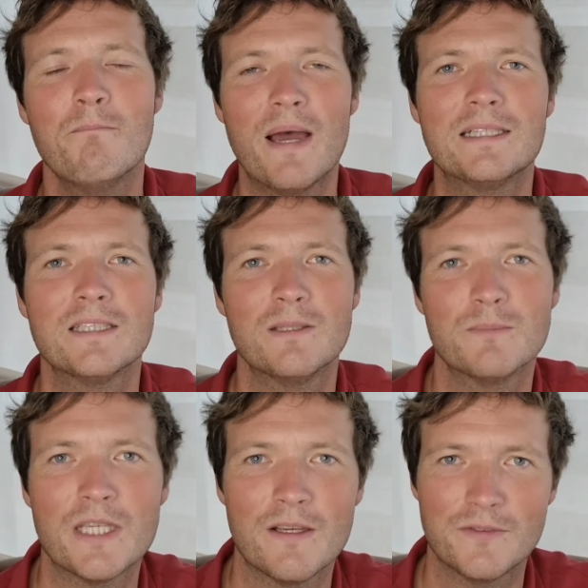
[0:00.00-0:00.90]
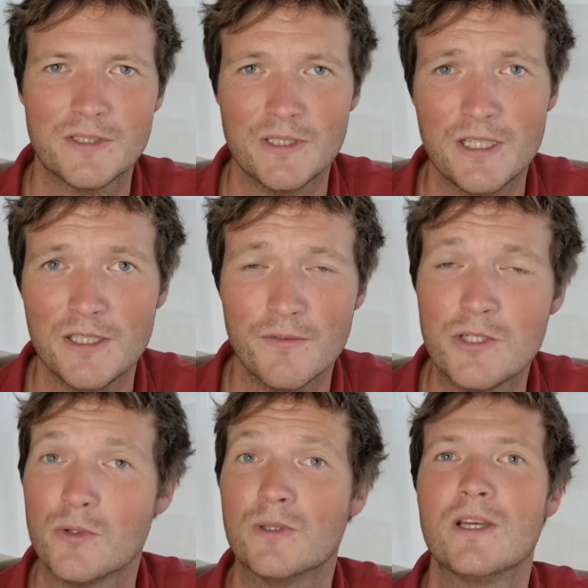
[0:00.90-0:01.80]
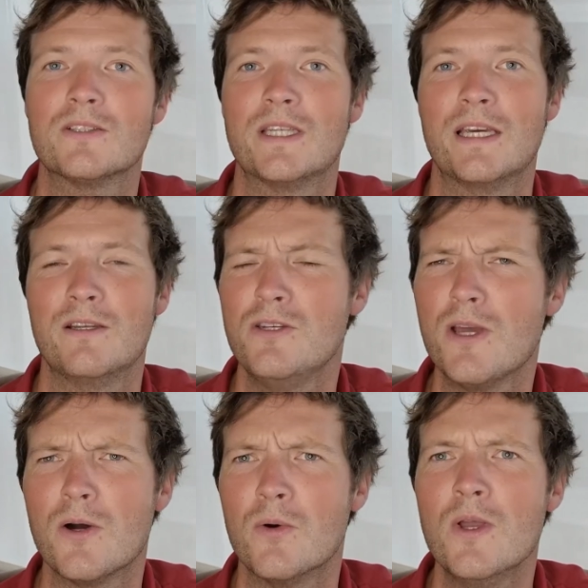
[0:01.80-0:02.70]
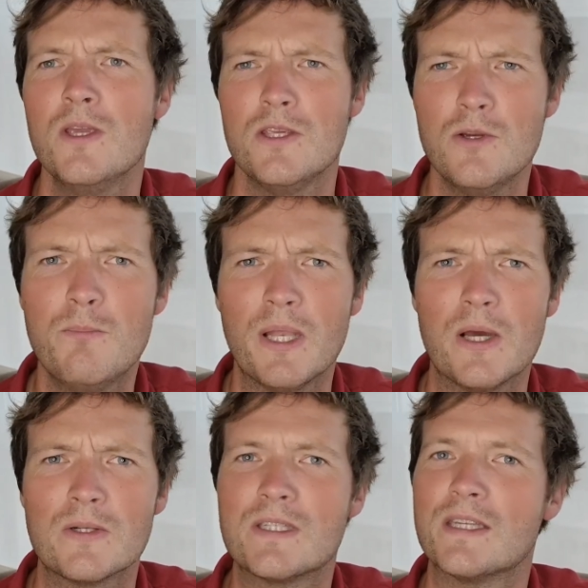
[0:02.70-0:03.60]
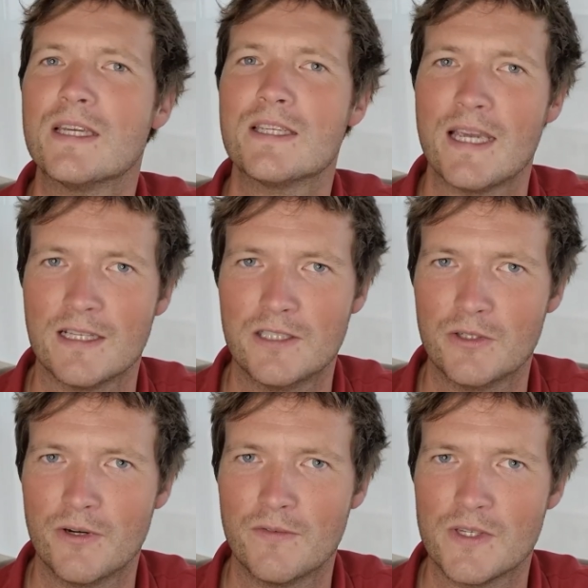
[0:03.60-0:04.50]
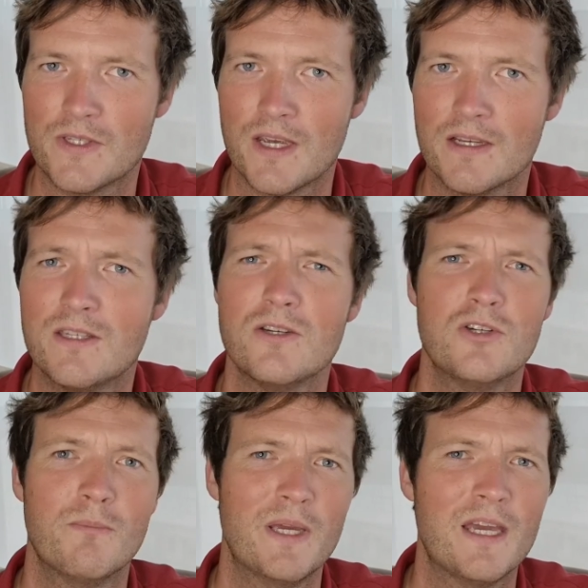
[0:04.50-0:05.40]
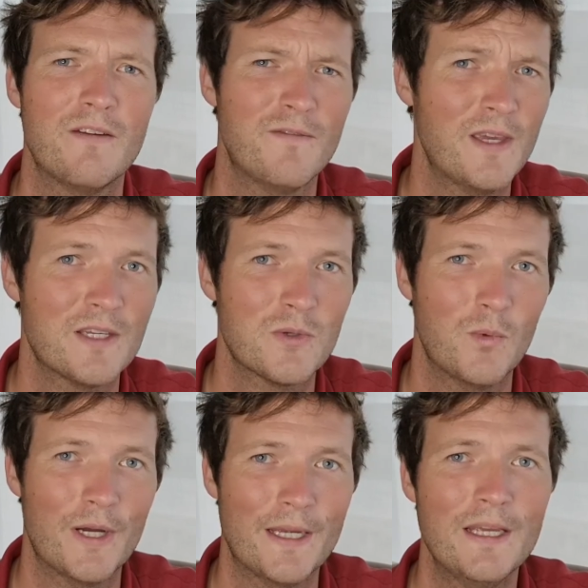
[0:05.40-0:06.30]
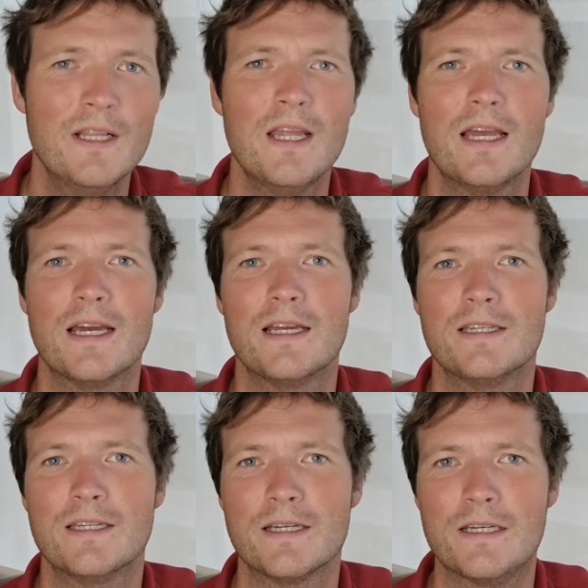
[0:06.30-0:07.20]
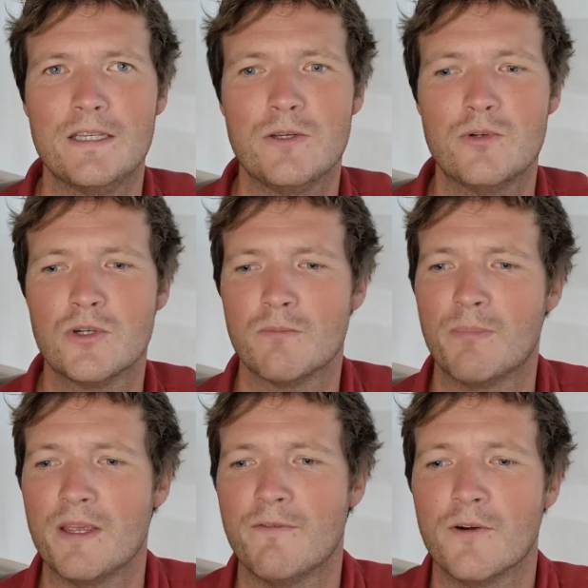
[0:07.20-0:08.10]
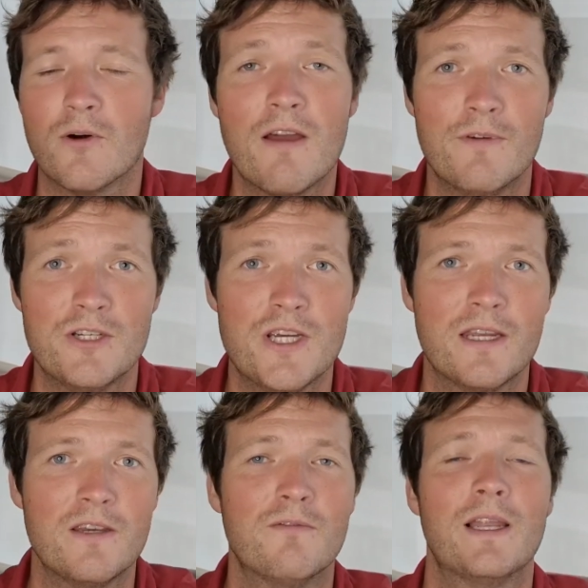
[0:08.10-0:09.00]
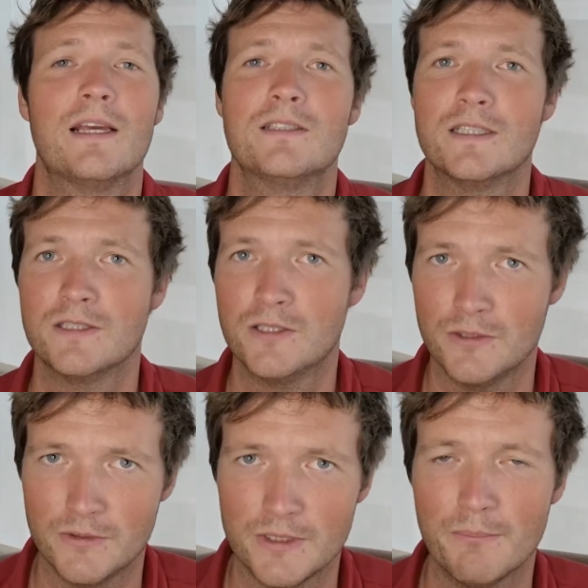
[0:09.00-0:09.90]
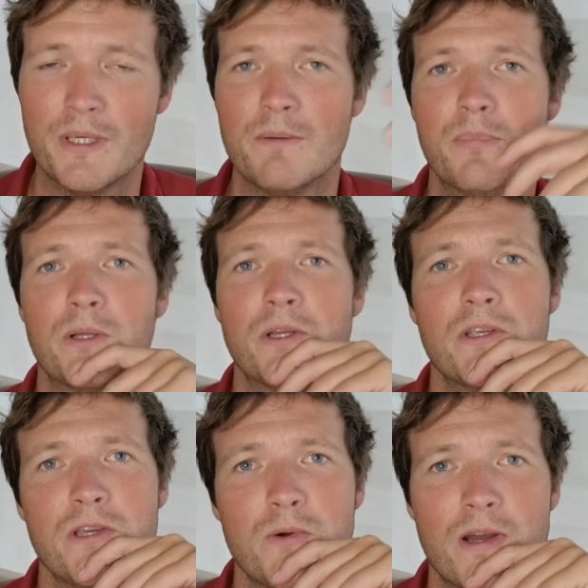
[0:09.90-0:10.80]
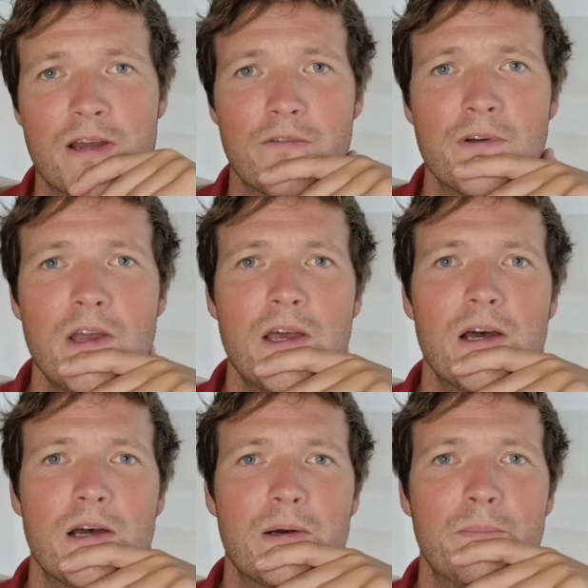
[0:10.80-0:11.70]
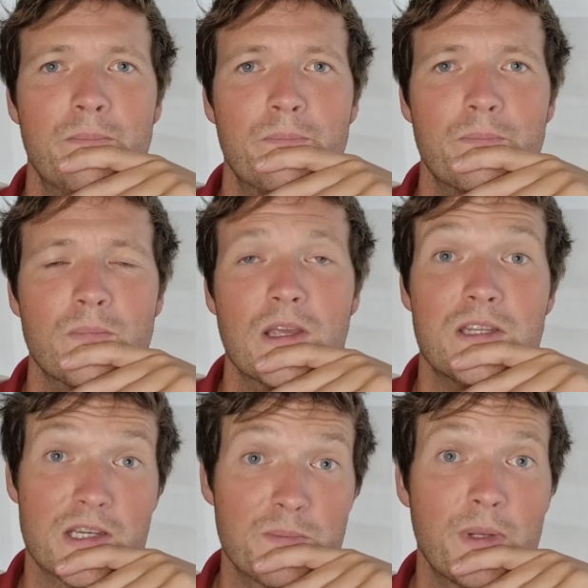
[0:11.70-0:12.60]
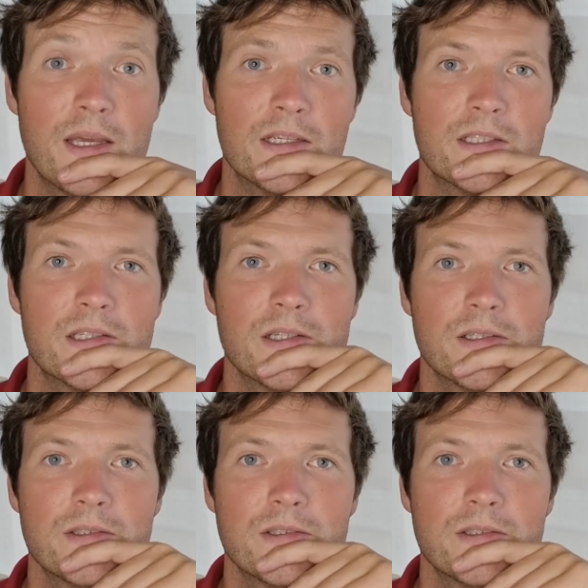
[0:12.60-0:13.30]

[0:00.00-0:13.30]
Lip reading: better themselves as an individual, not saying, no, you belong to this category of society, you should behave this way, and you should be forever genuflecting to the people that you have displaced.